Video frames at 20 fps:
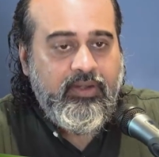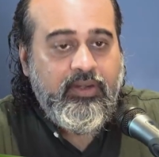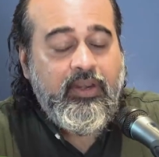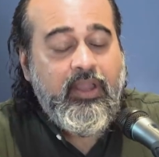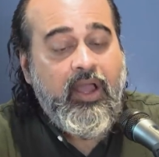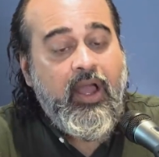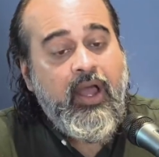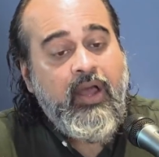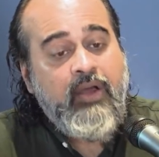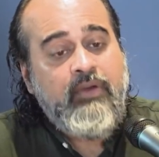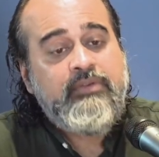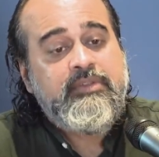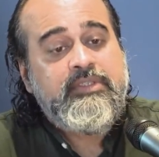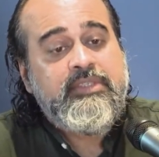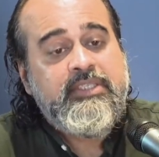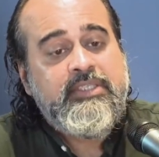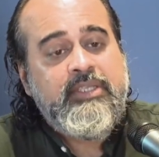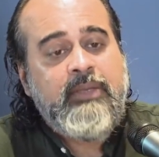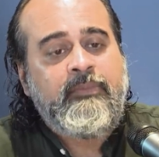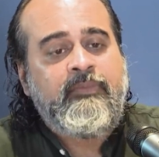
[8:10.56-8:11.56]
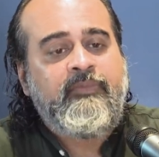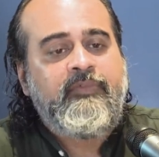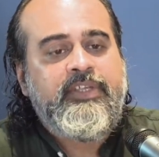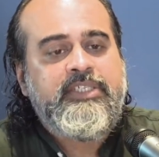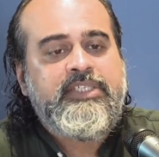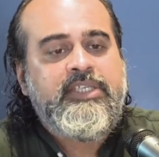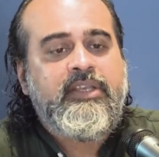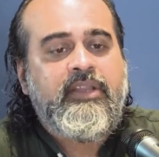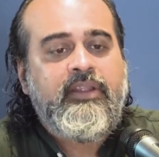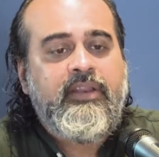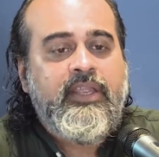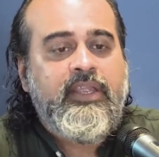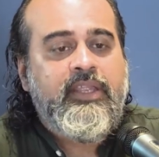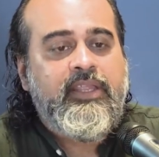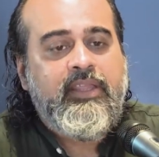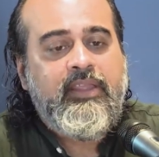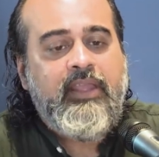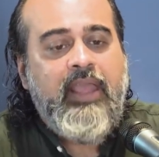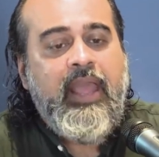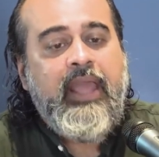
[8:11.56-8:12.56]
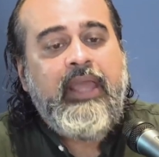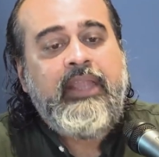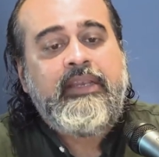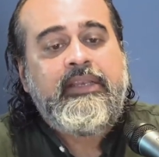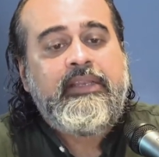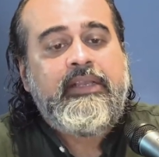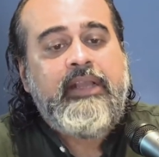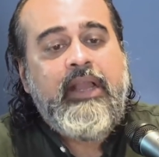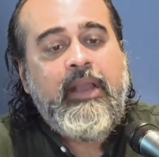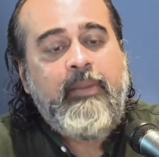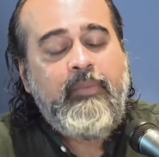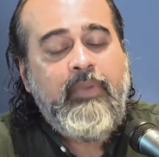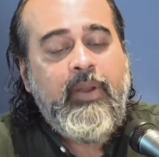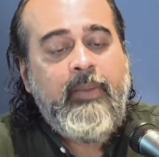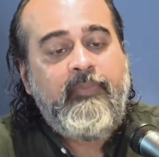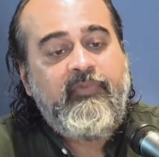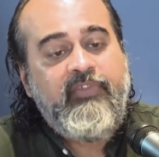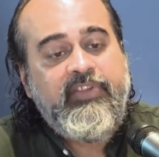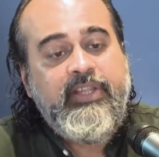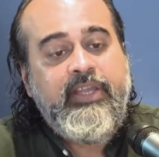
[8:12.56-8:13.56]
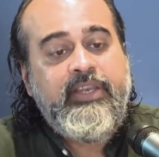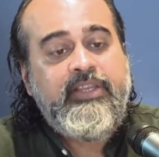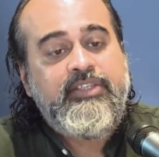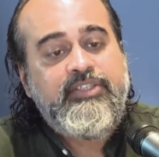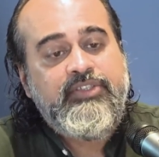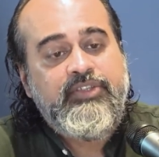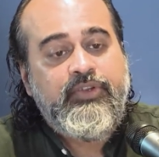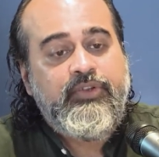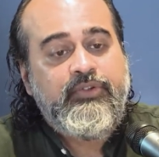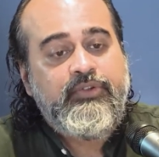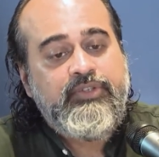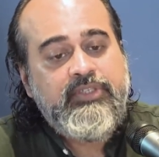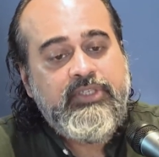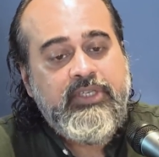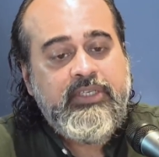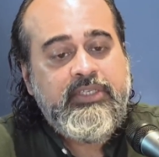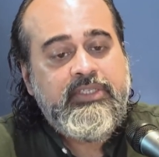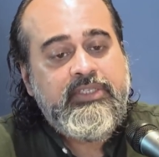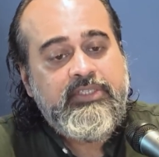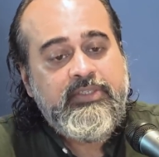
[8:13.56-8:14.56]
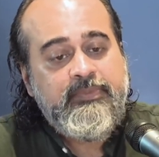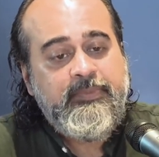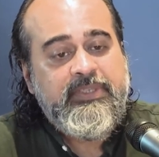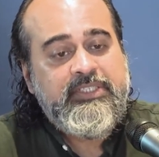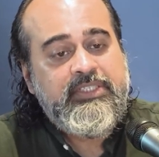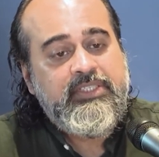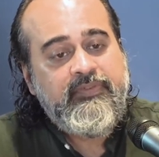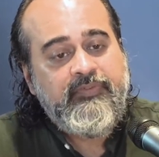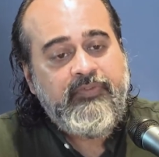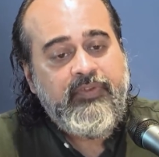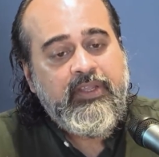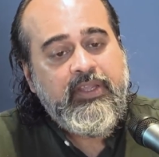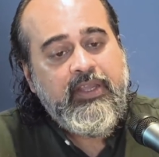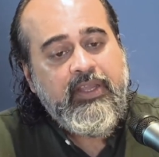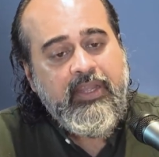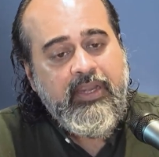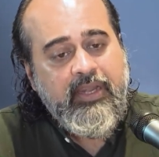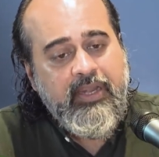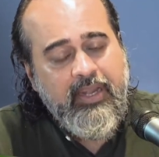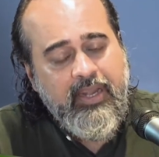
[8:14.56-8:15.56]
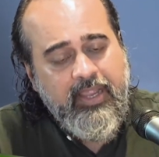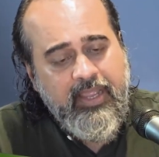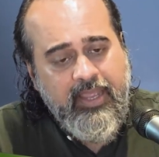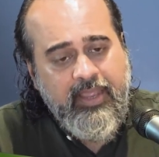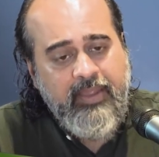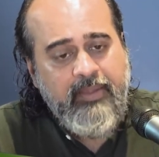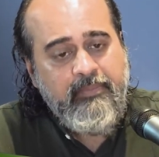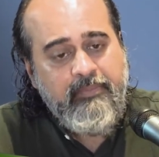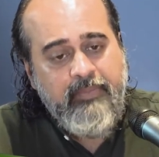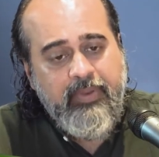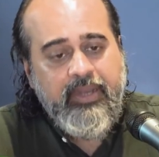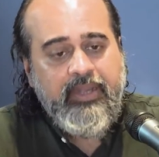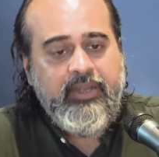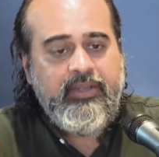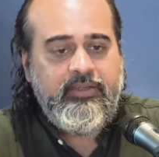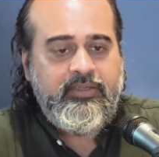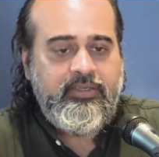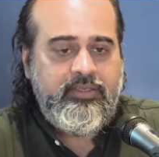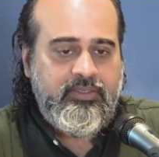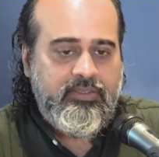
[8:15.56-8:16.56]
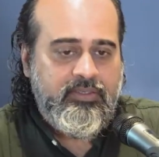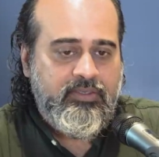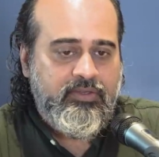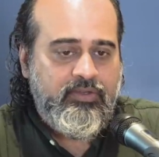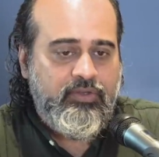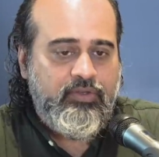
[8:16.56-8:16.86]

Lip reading: Now, some visionary can come up with an institution specifically built